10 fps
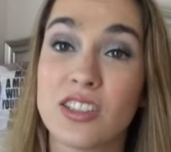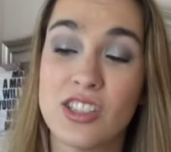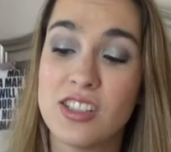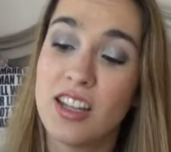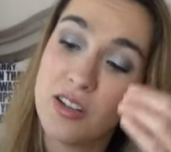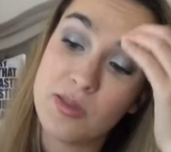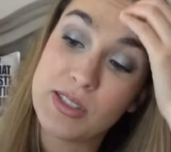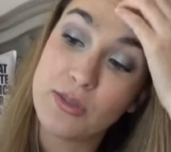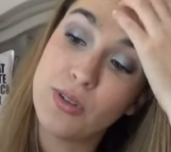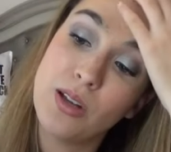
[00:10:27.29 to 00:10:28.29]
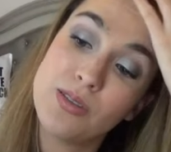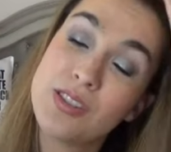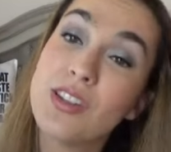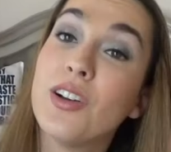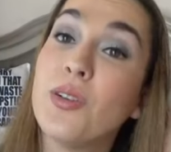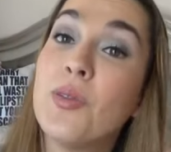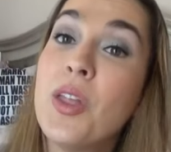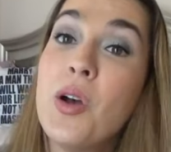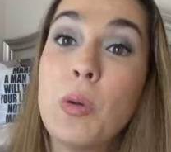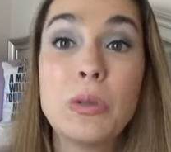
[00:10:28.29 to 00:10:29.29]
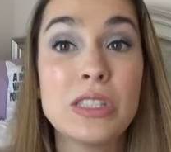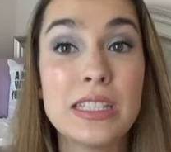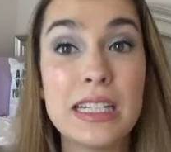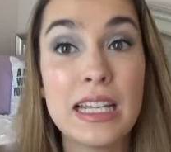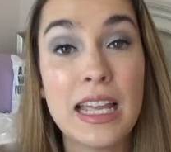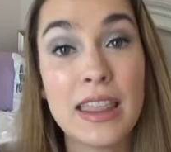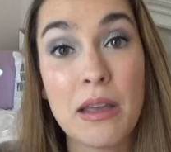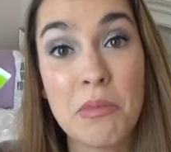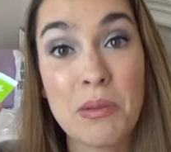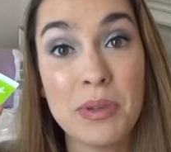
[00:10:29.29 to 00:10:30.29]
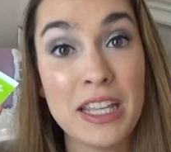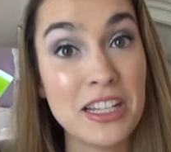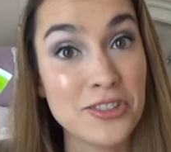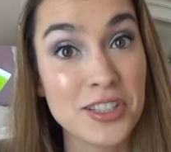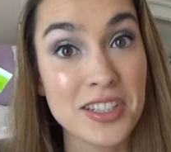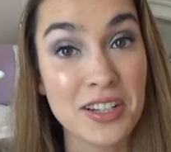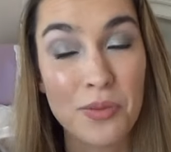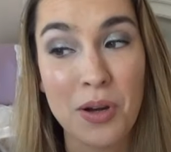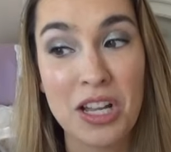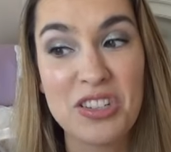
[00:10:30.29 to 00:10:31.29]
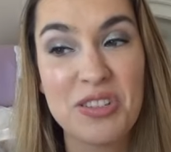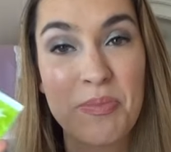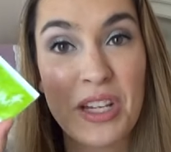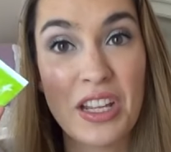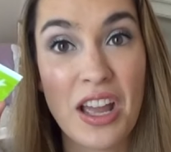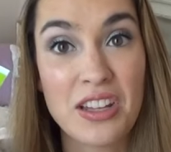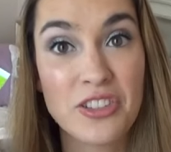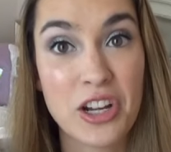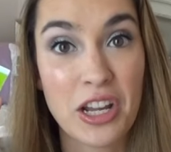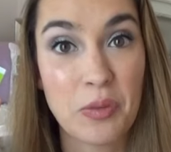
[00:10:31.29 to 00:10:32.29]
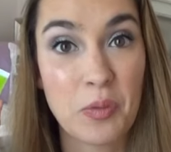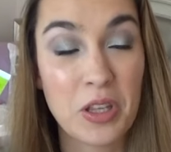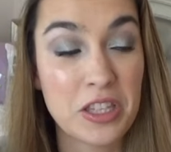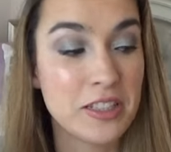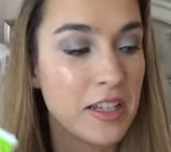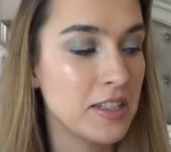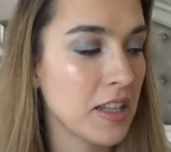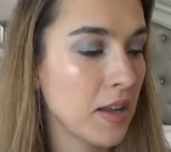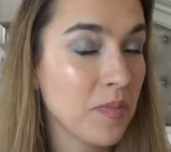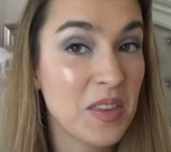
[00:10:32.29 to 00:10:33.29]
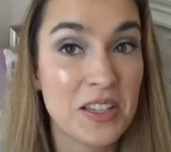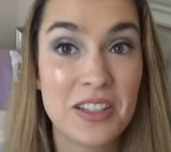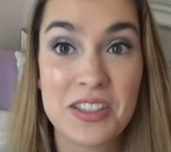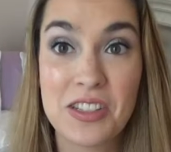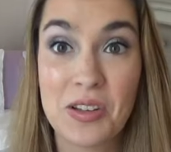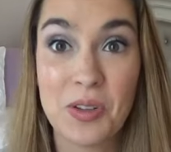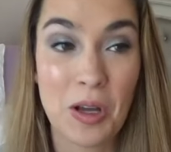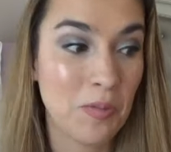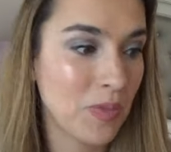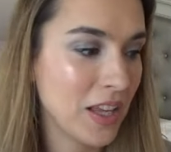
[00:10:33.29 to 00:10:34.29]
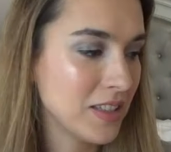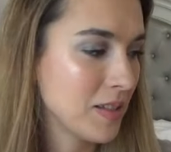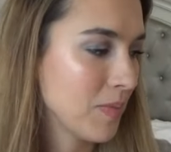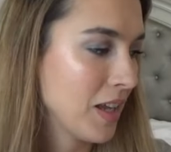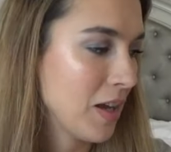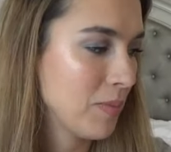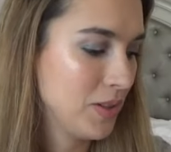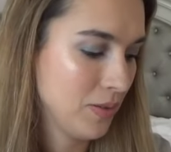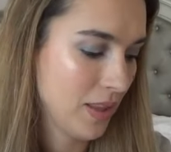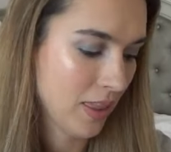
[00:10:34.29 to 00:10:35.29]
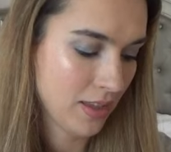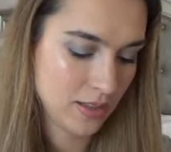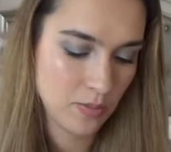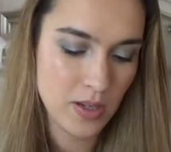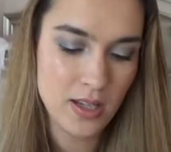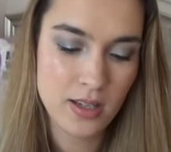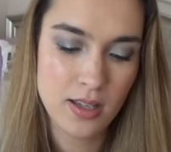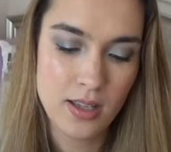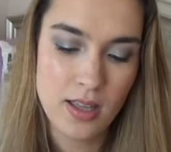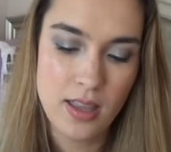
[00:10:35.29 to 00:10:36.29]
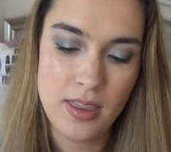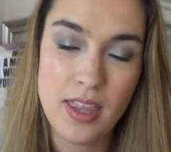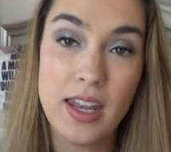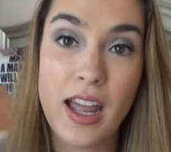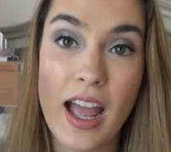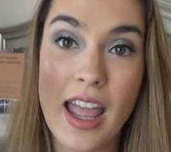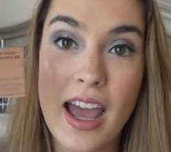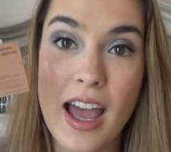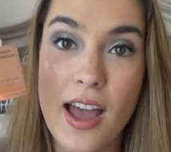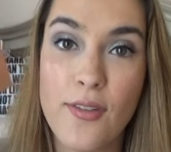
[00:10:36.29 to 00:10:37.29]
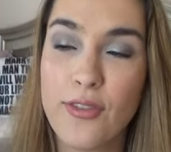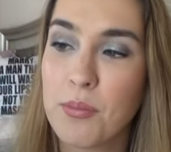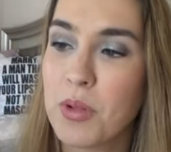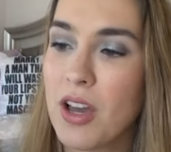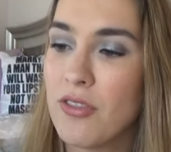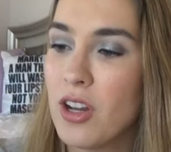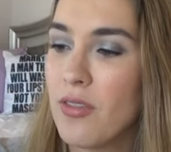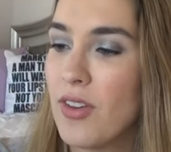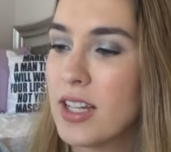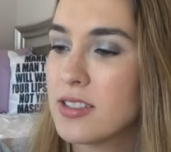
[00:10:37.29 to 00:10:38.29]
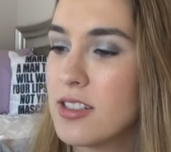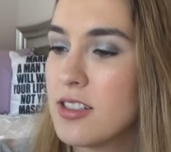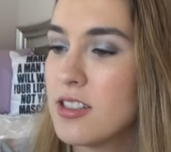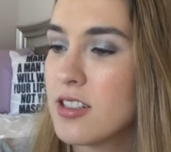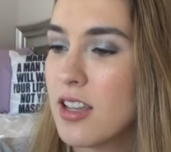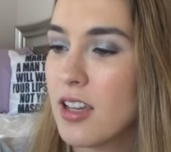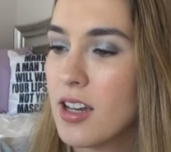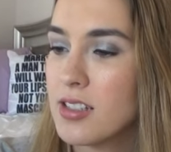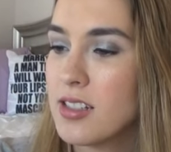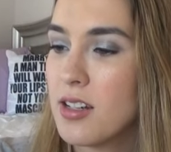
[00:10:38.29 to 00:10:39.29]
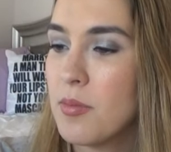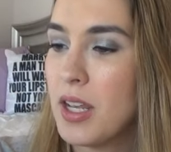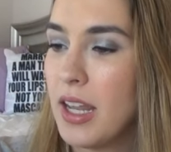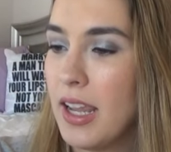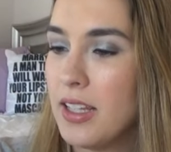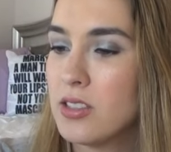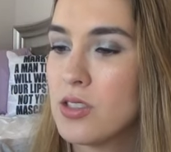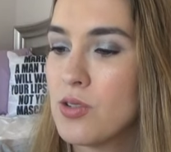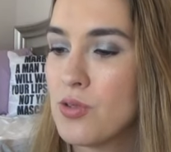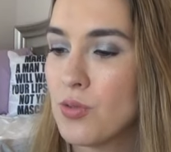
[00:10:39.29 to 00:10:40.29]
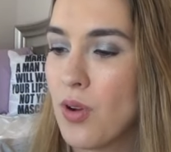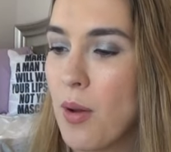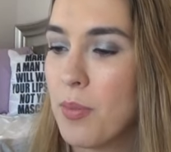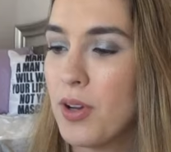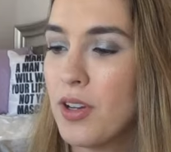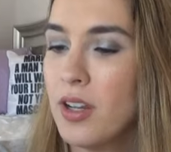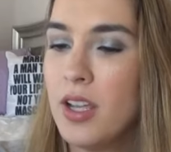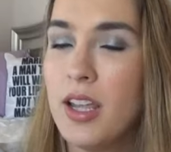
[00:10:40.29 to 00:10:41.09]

Like she said it was gross. So we'll see and that might be interesting to watch me trying what this tastes like. So yeah, that's something I'll be doing this week. Then I have from Cover FX, this is the Custom Enhanced Dropper